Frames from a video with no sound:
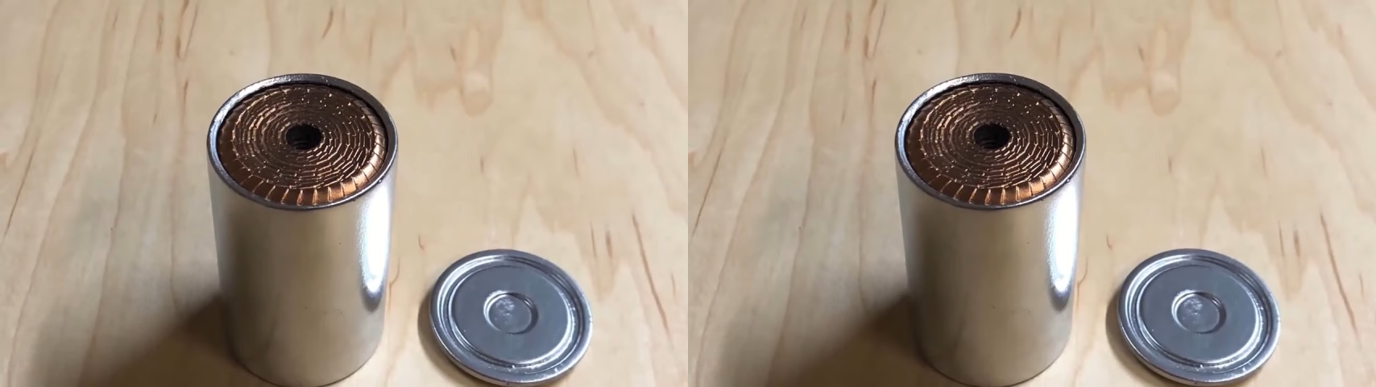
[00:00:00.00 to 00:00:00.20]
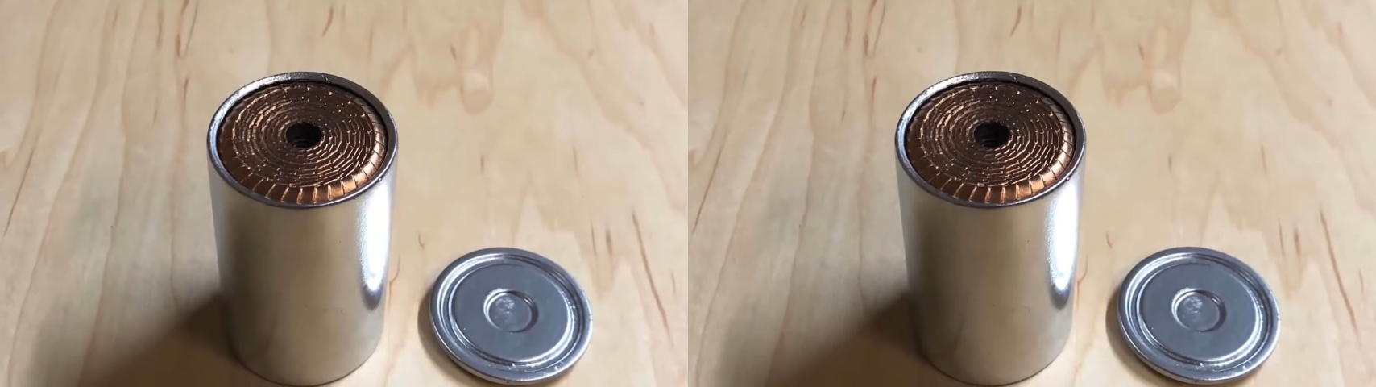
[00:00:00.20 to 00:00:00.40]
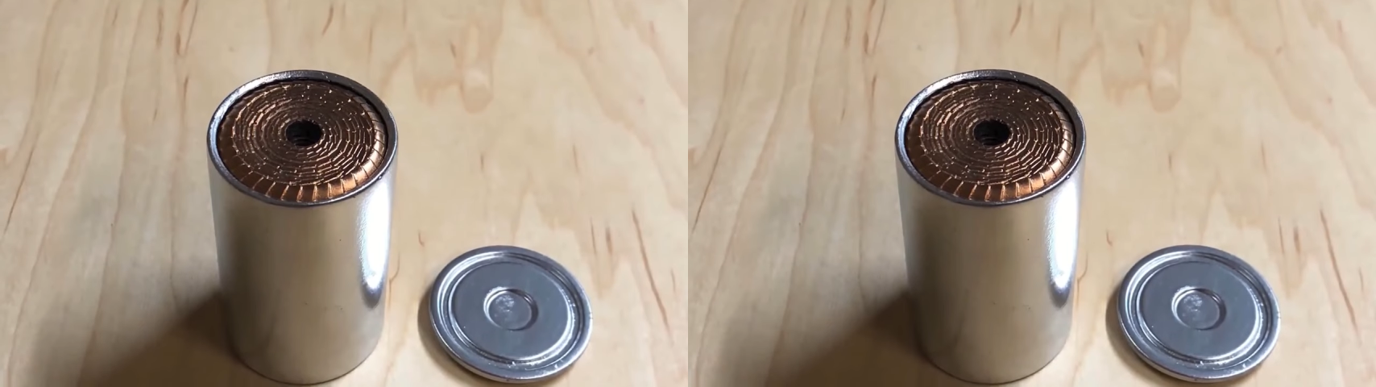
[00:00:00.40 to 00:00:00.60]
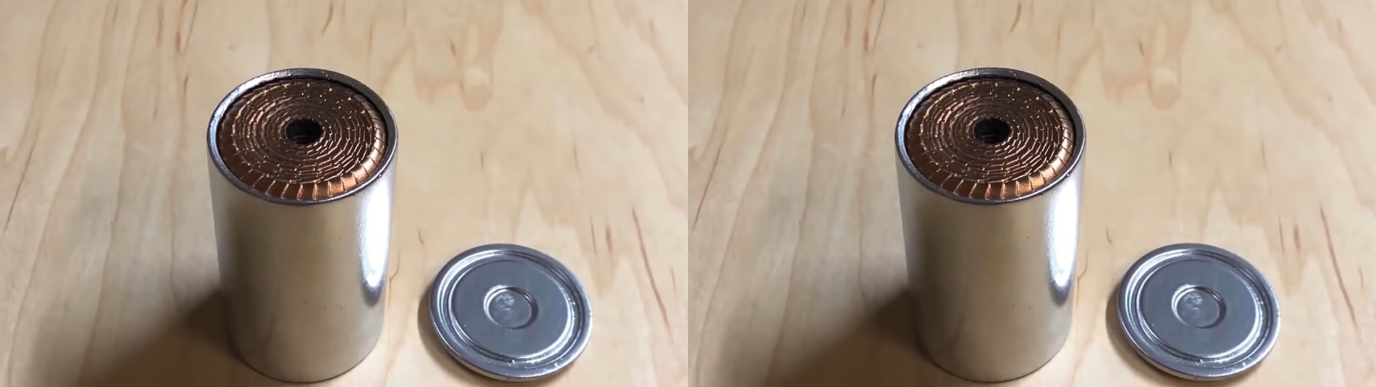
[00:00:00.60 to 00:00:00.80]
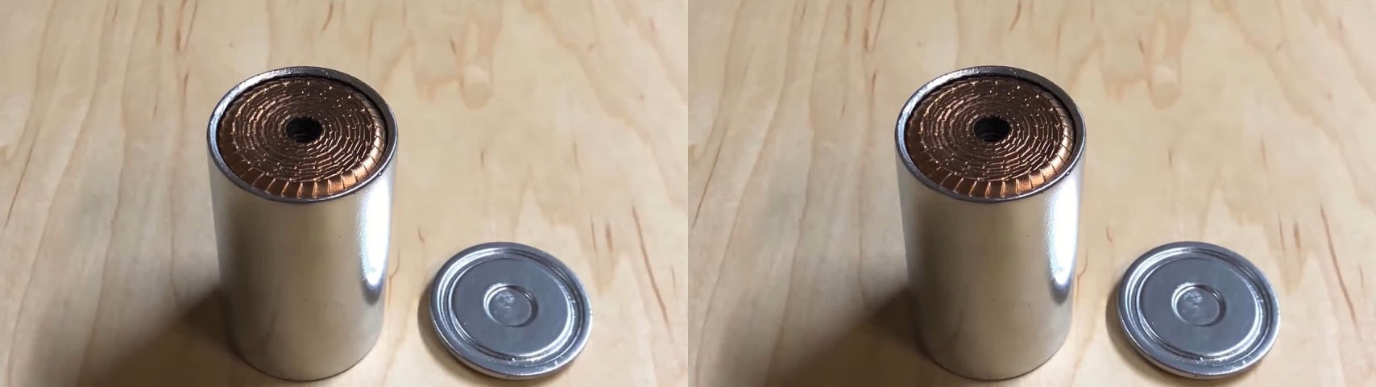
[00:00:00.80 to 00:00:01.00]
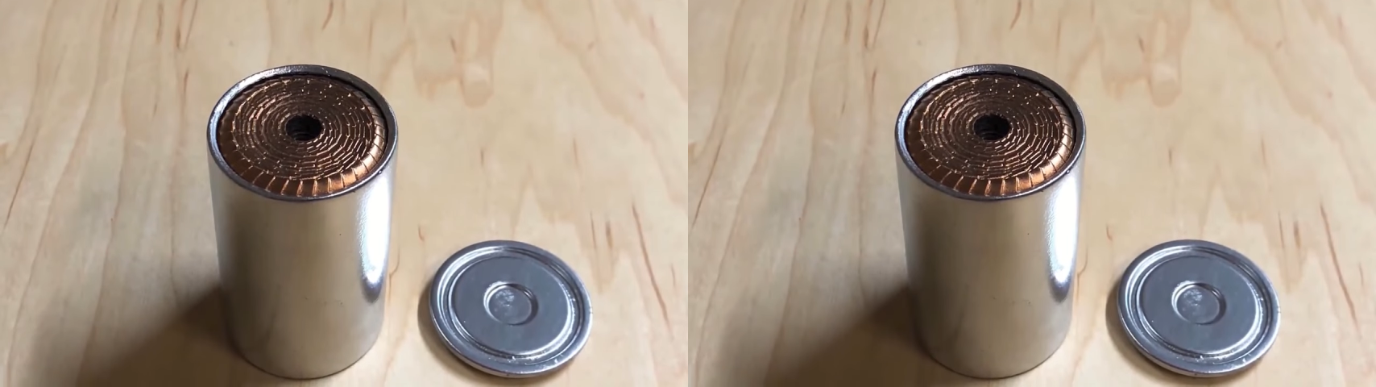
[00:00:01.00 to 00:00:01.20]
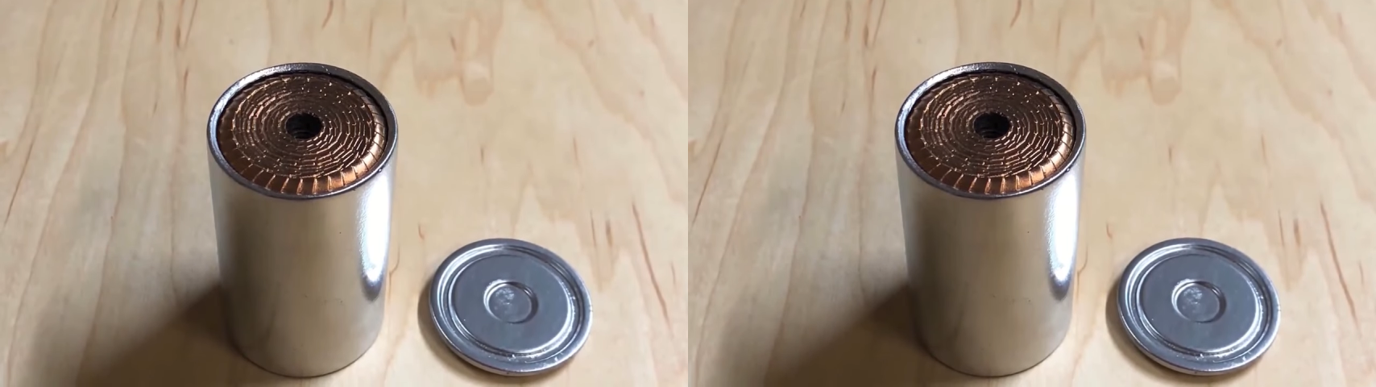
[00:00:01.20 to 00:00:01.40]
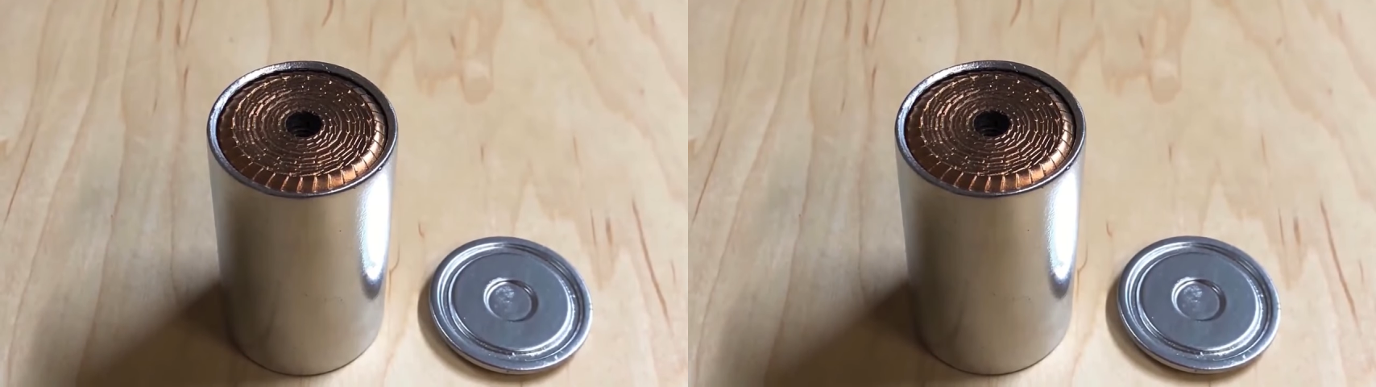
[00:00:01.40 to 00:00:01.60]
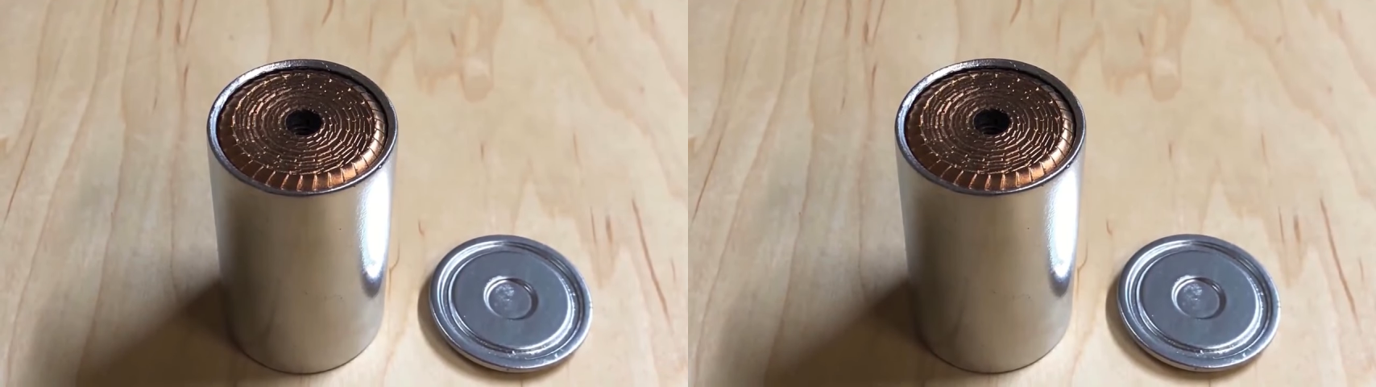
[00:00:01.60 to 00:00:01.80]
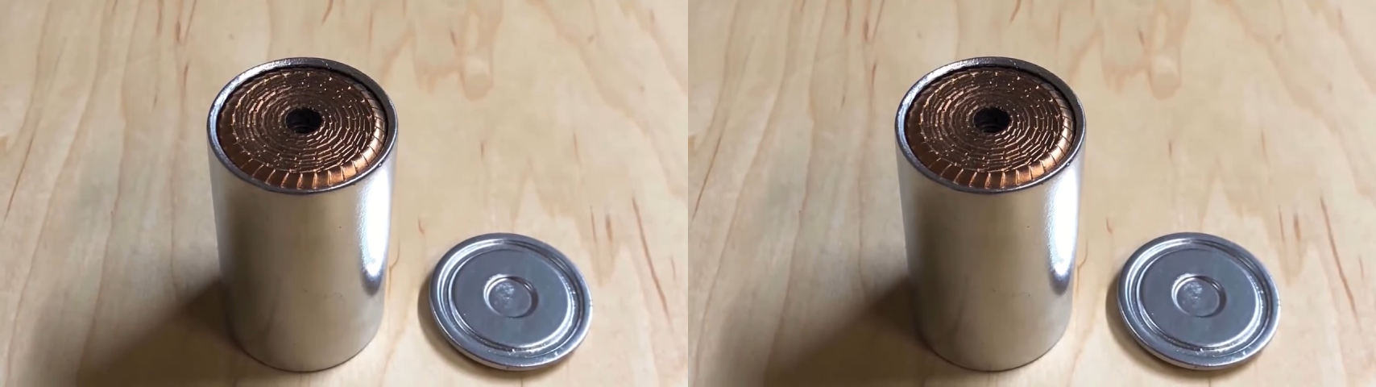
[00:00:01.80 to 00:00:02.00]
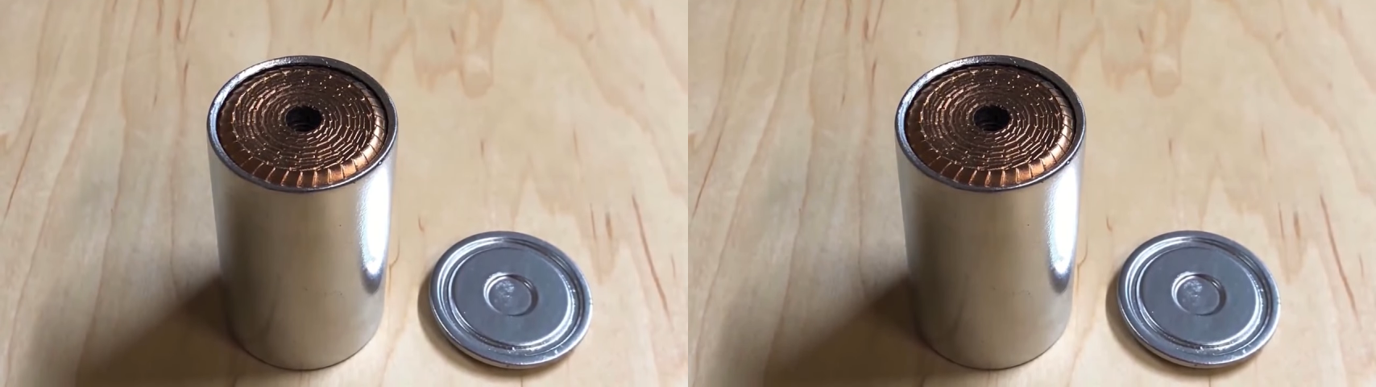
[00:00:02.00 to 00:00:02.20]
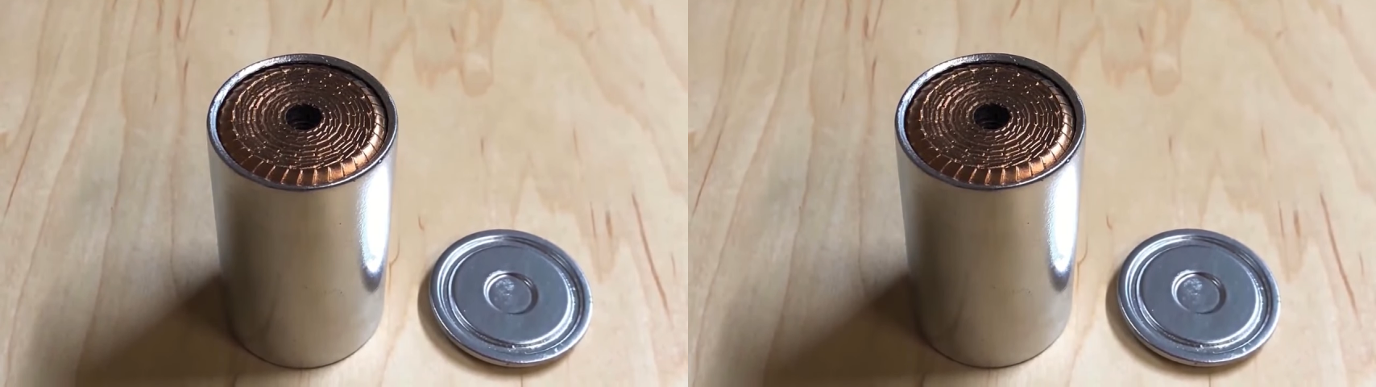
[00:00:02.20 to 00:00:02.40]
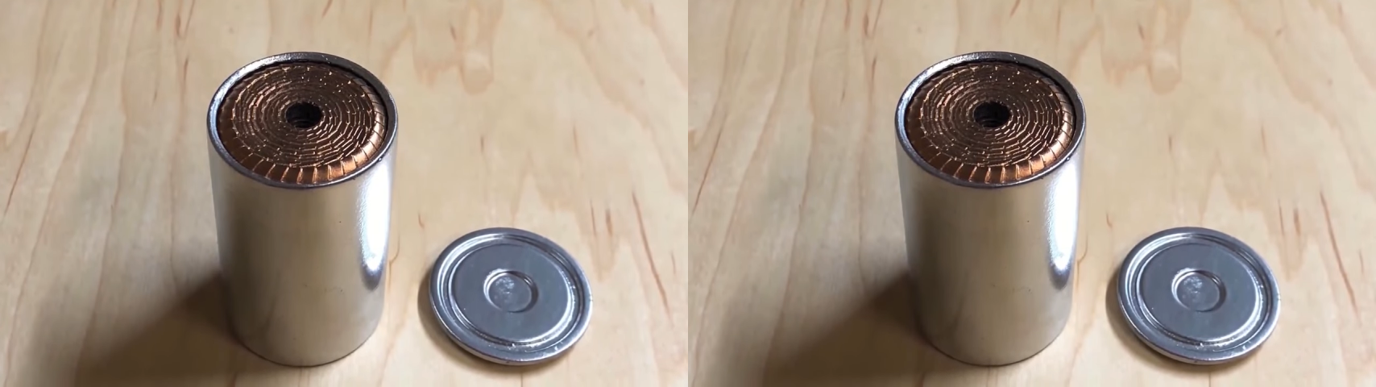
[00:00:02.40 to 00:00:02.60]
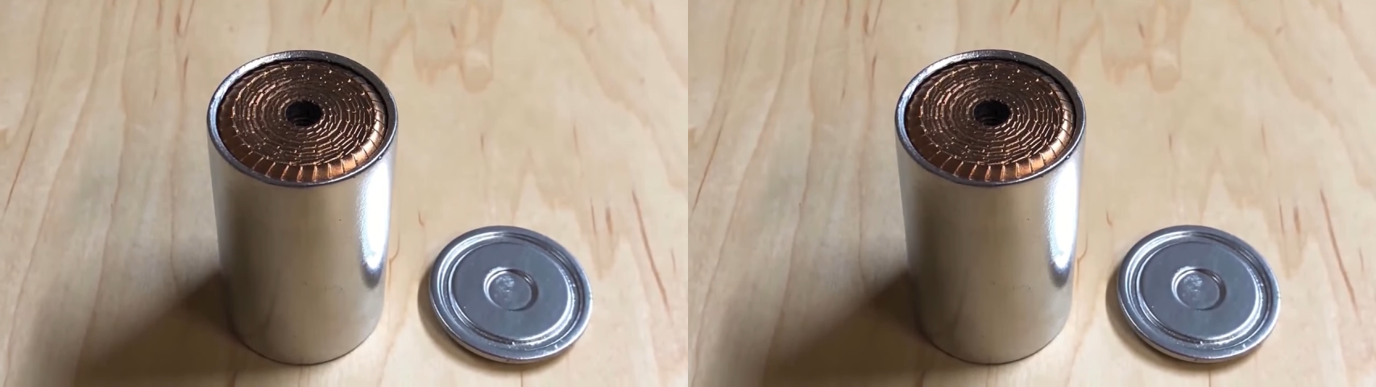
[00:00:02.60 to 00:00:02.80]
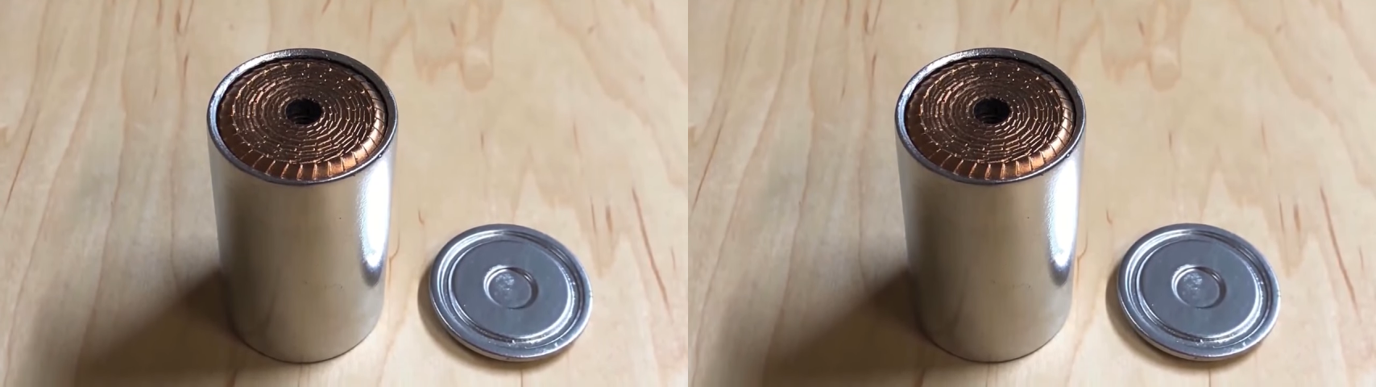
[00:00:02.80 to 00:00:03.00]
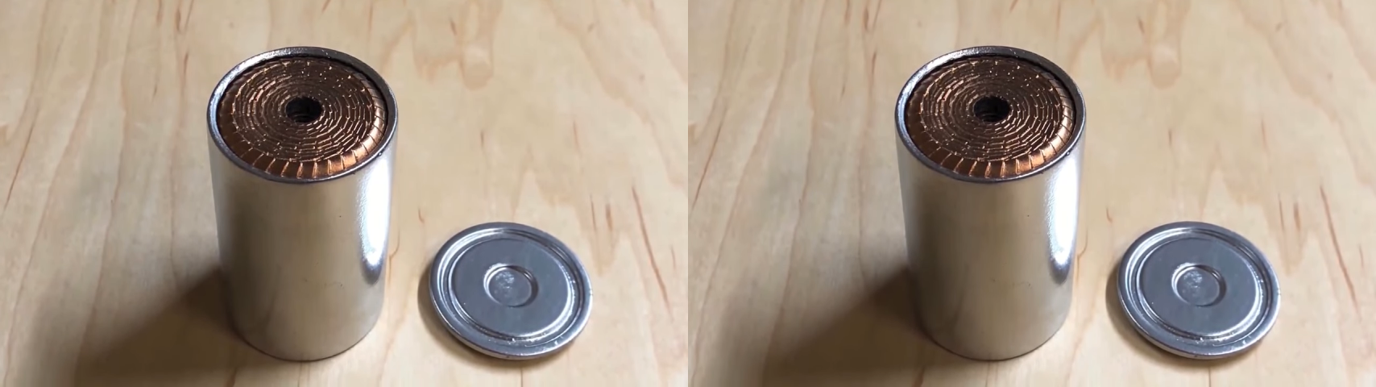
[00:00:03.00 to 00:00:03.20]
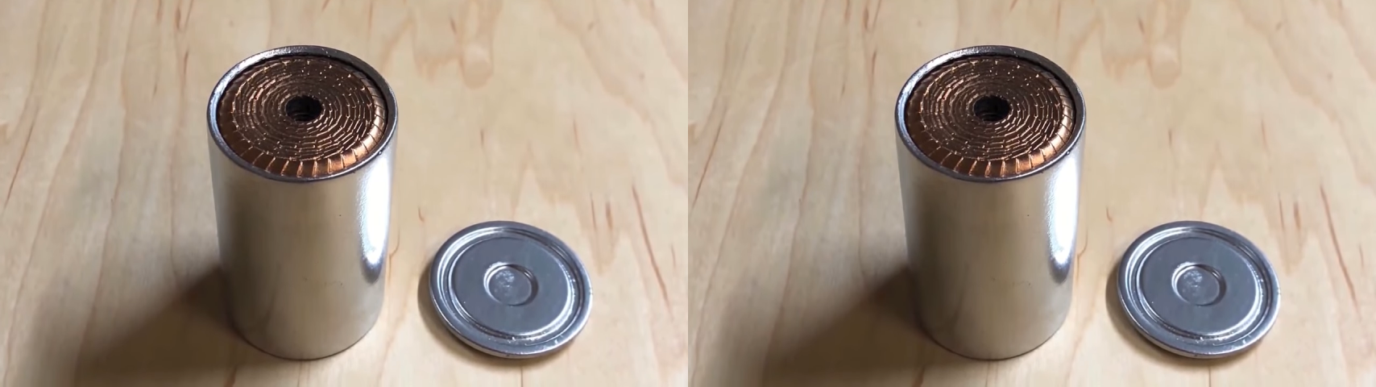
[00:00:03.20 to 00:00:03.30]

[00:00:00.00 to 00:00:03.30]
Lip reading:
No face is visible, so there are no lips to read.